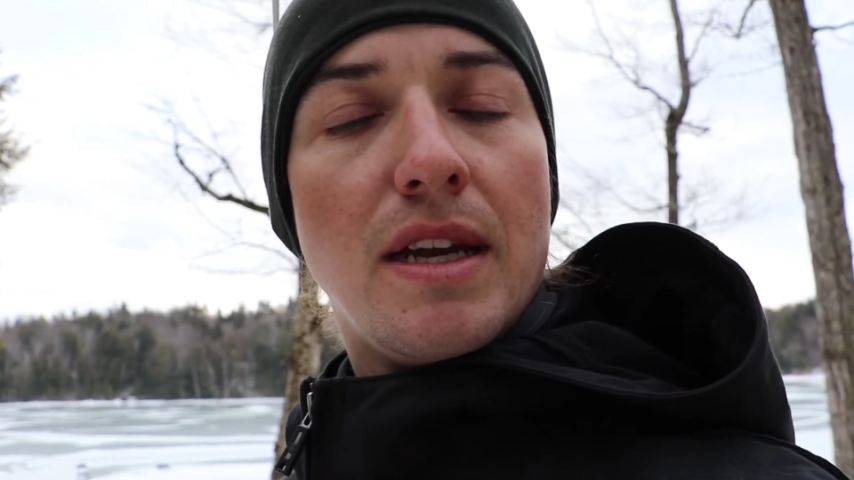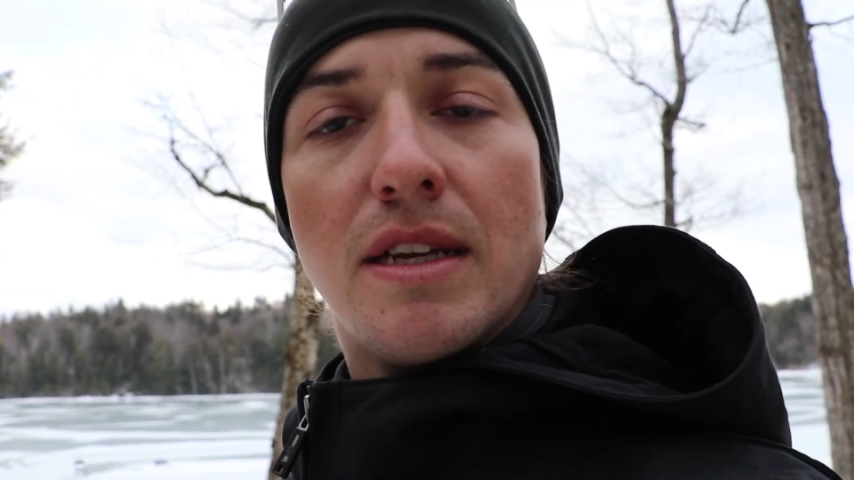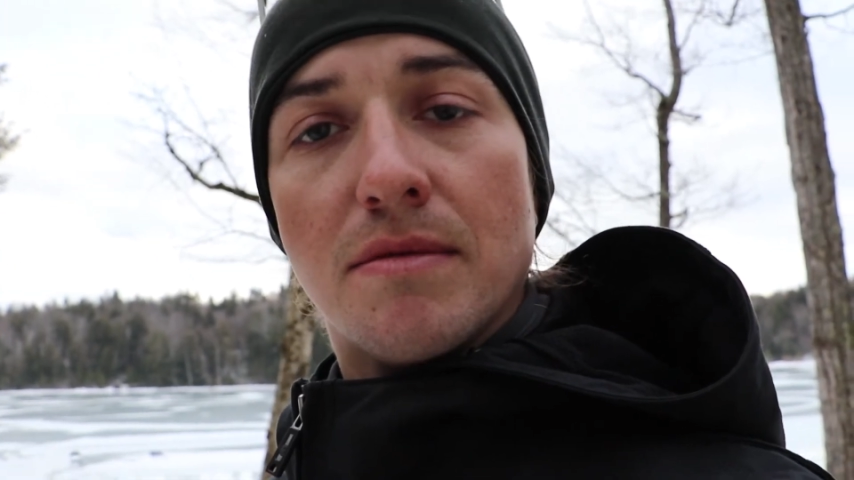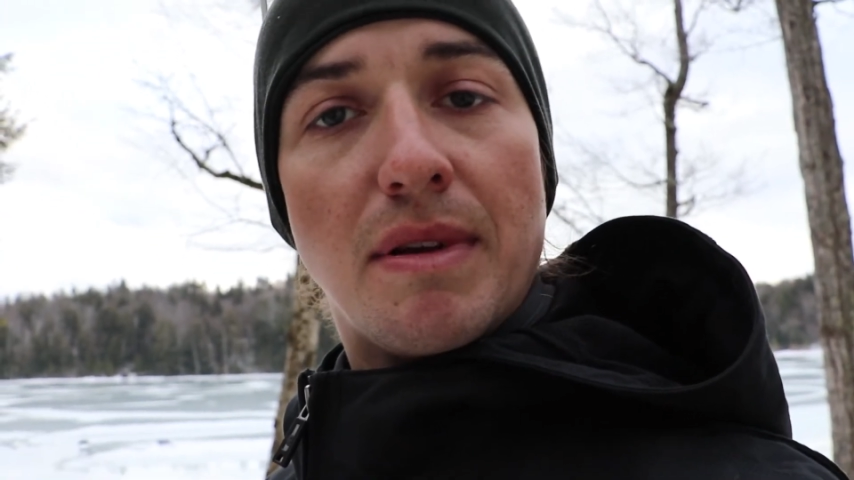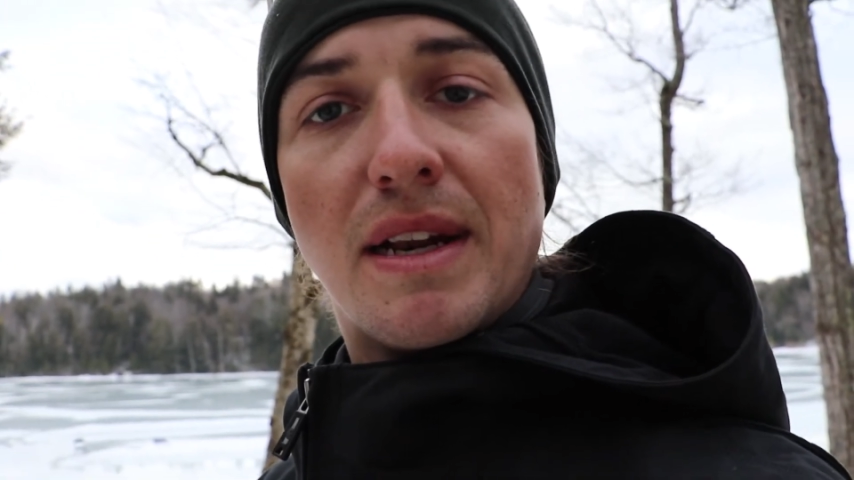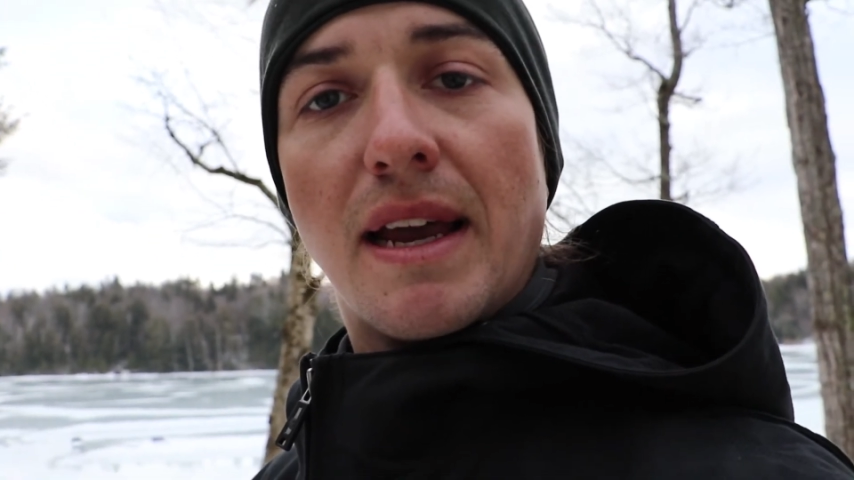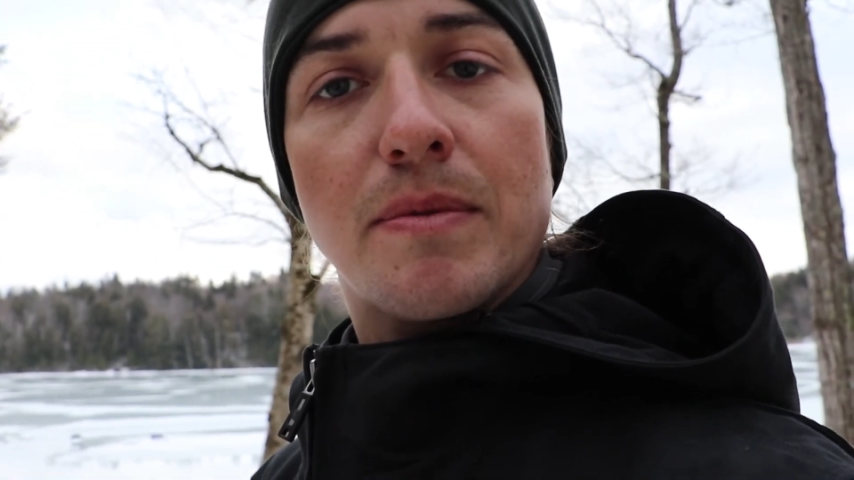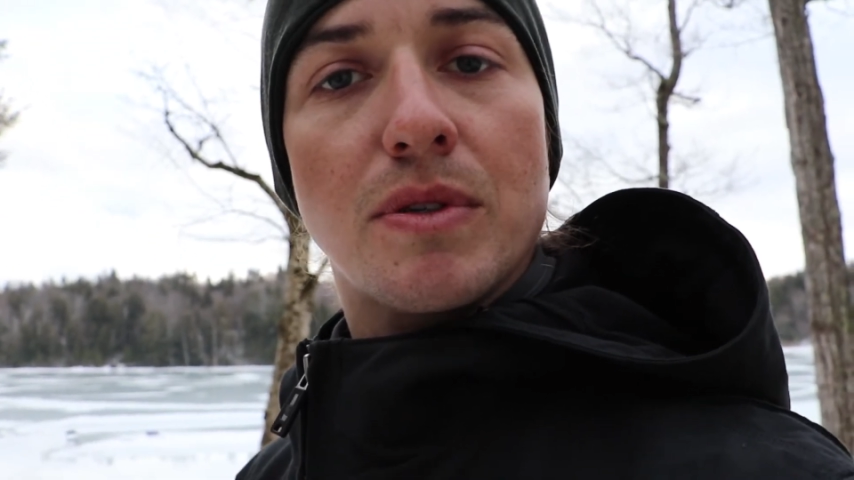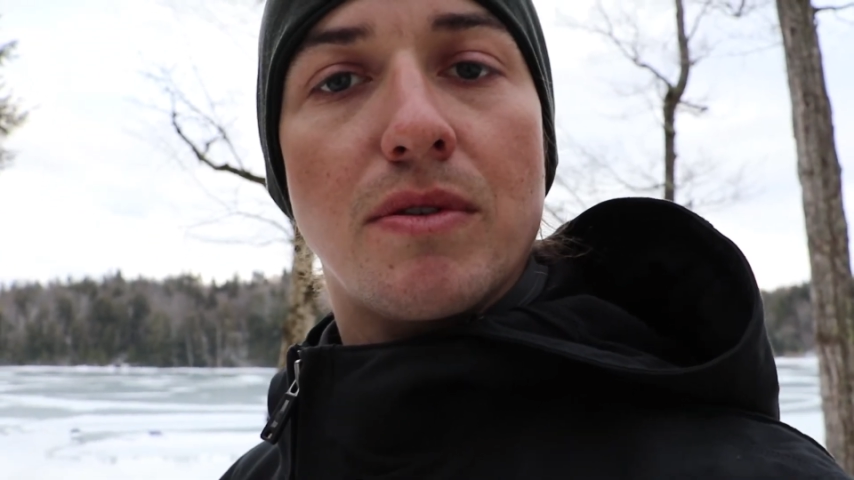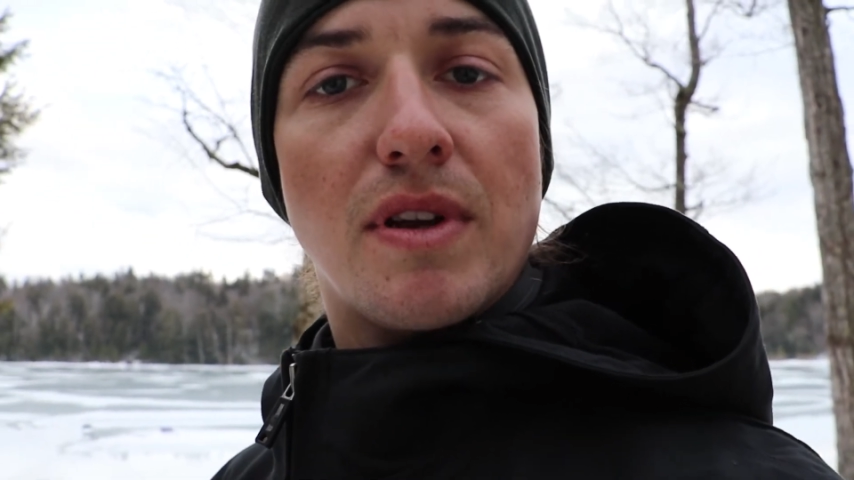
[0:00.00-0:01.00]
It's been an
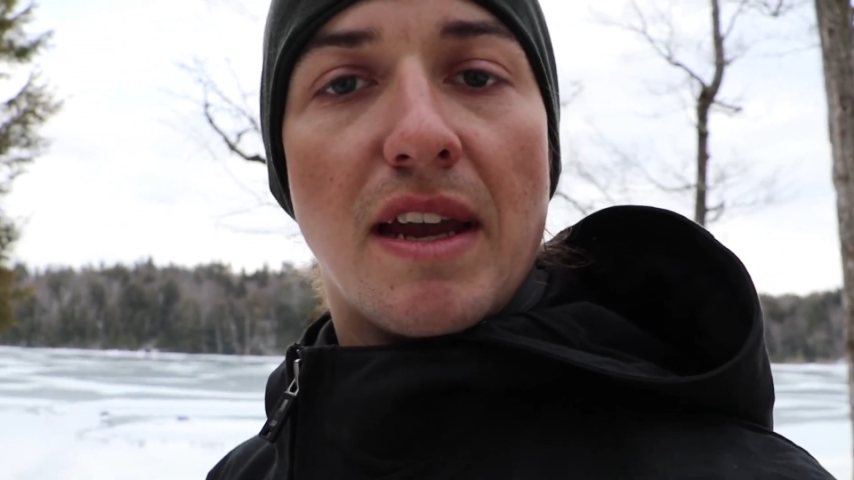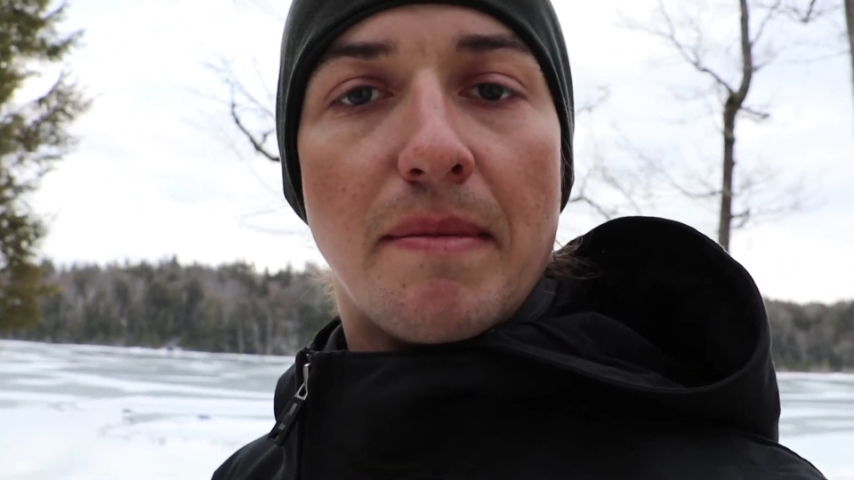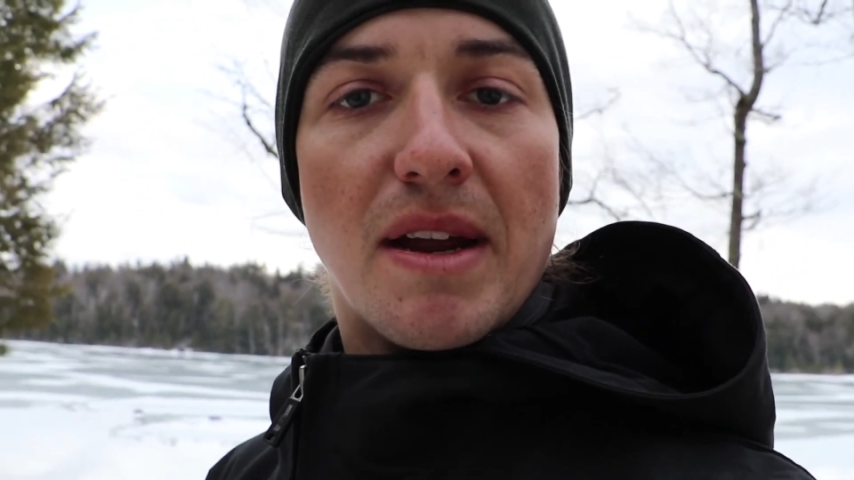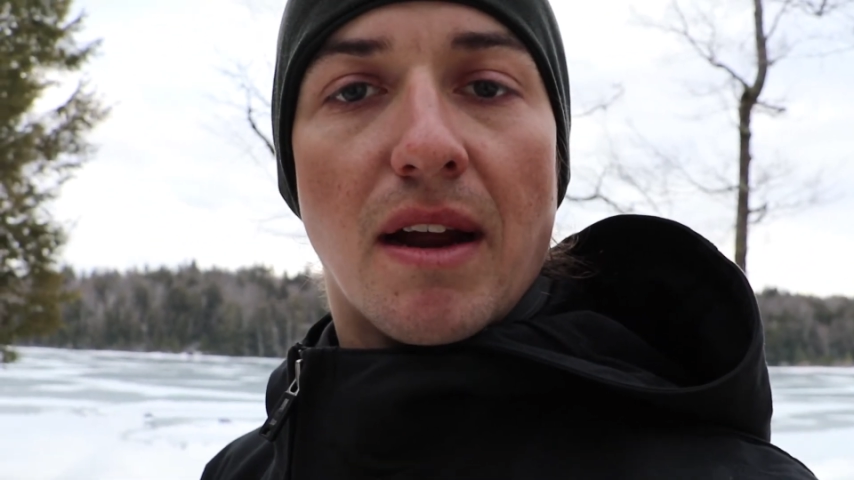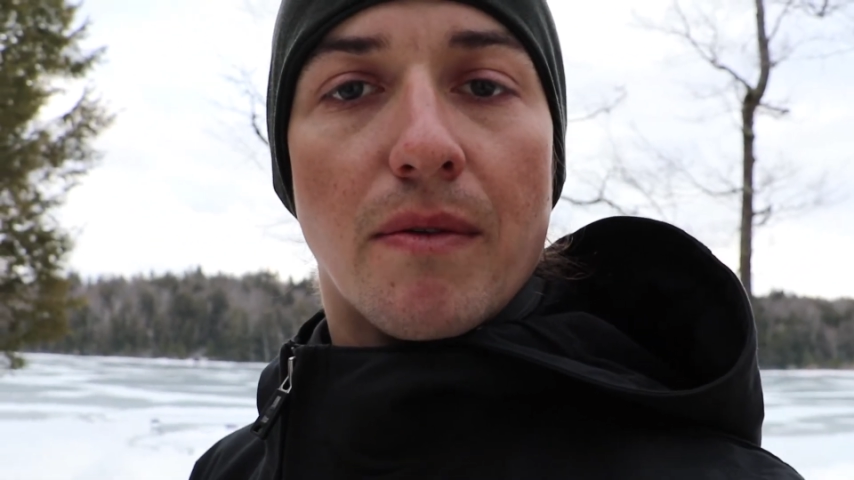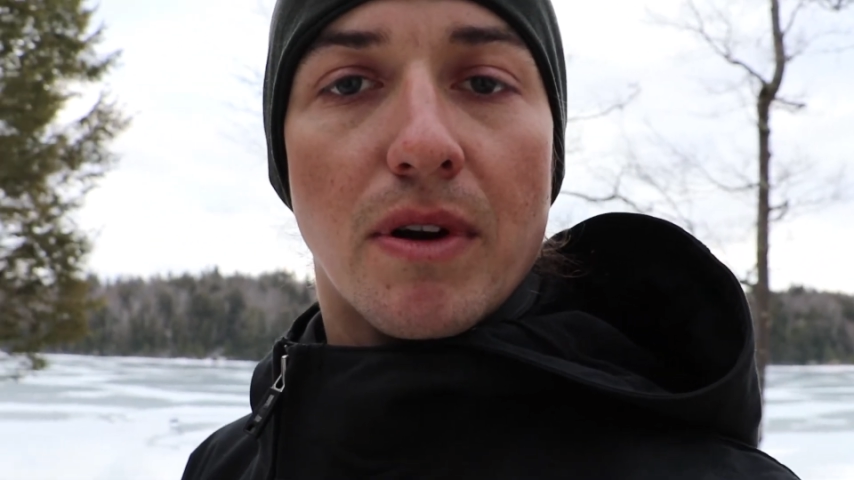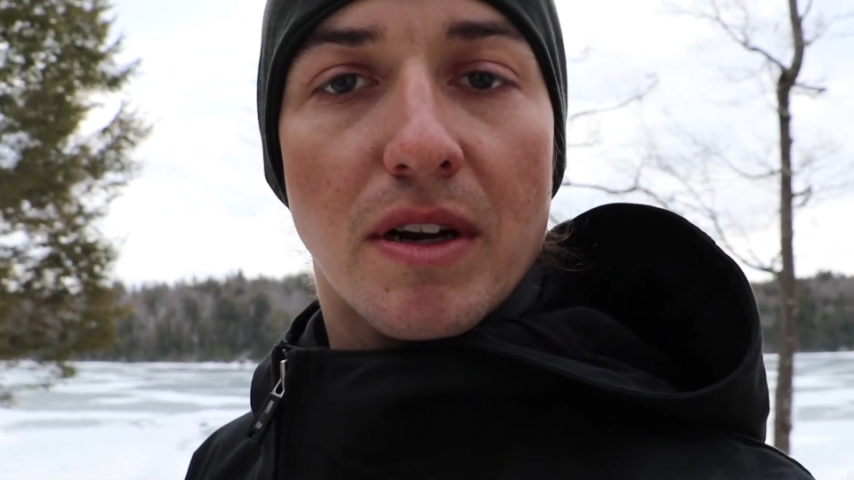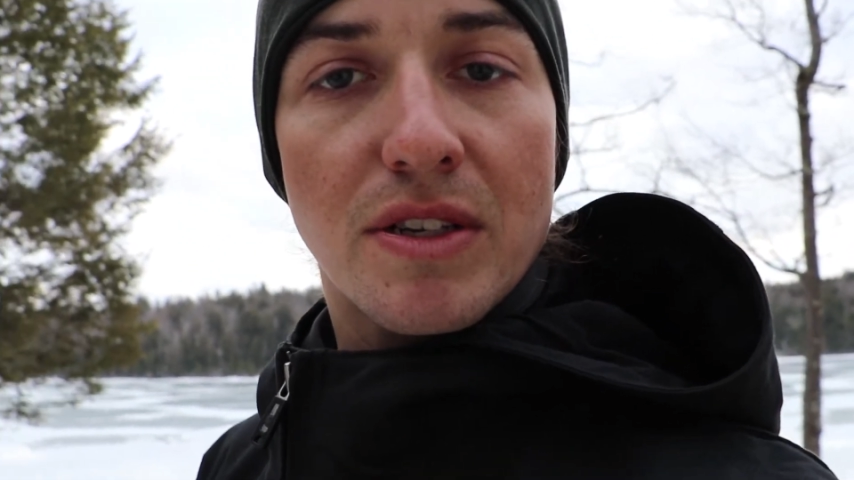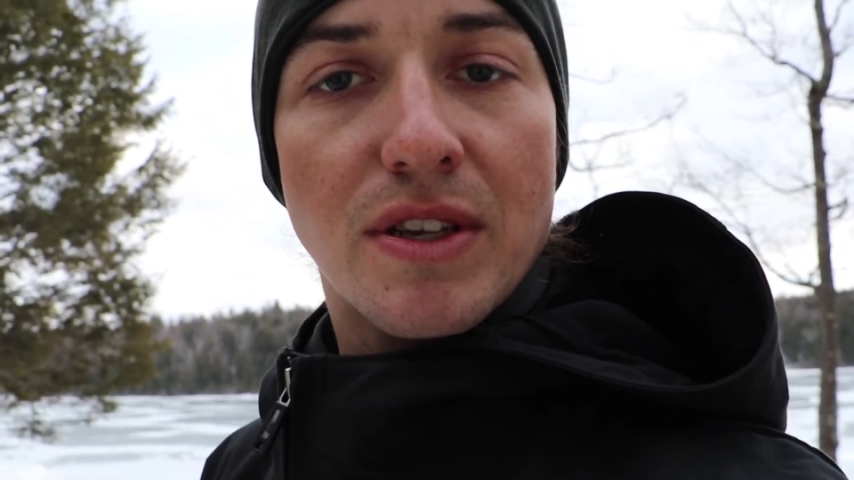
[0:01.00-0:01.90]
absolute nightmare at work.